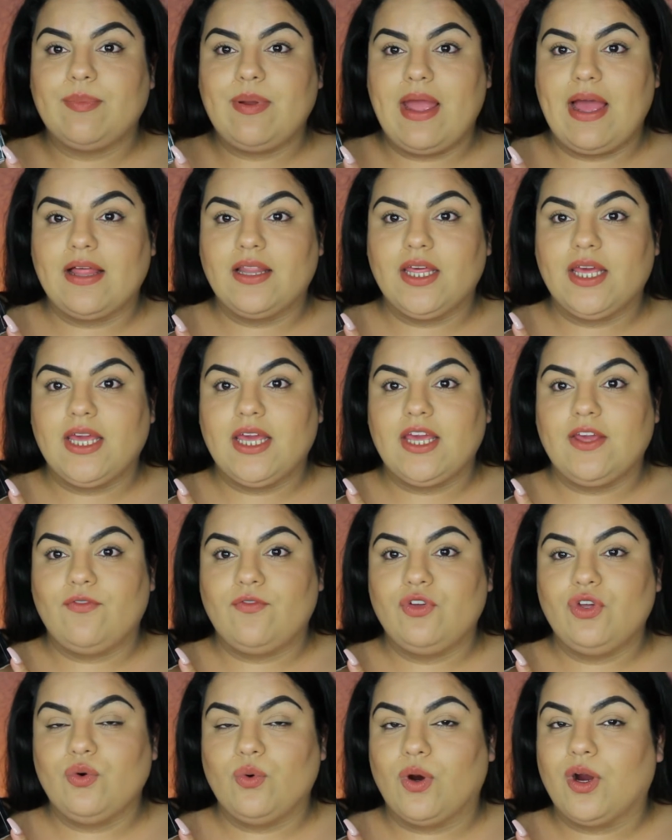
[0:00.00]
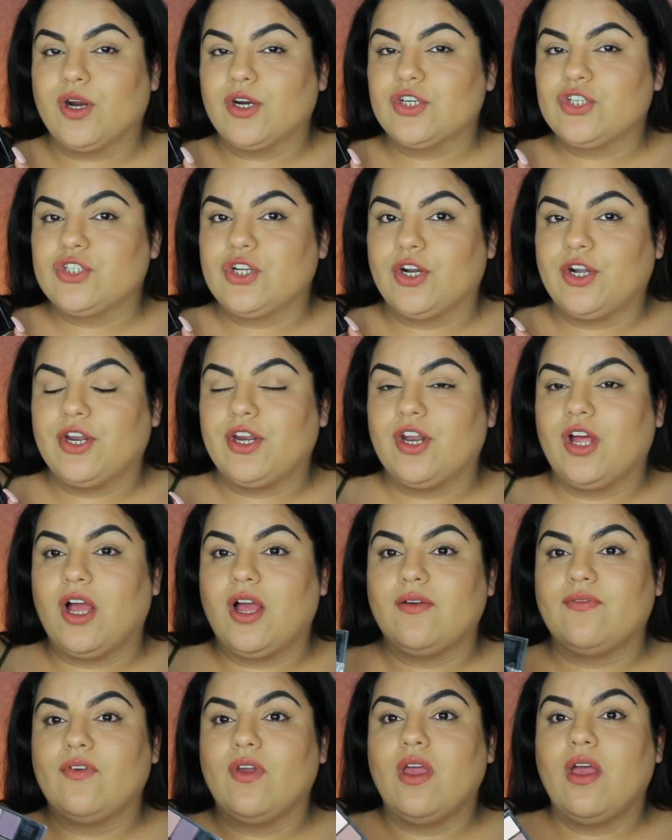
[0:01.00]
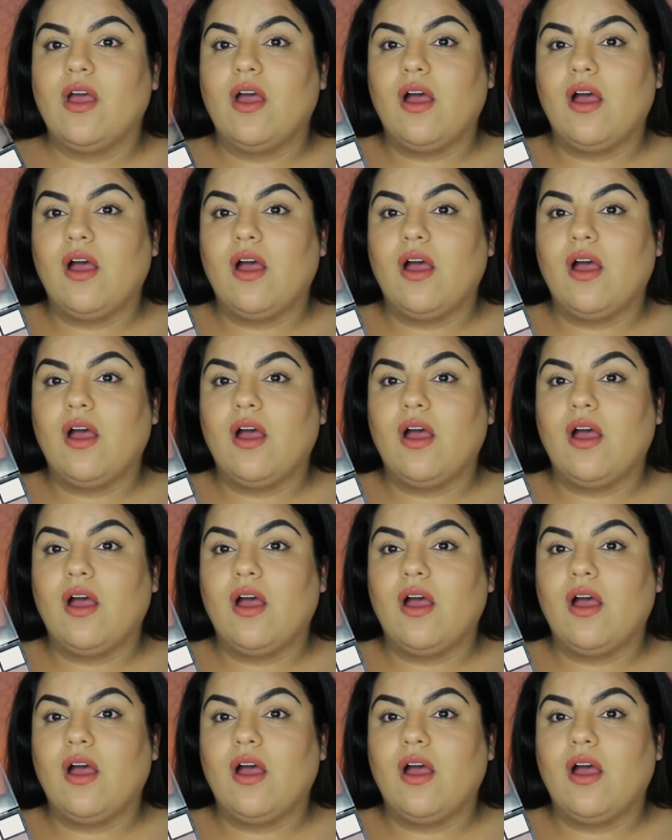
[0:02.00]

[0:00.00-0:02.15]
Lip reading: palette if you are starting off.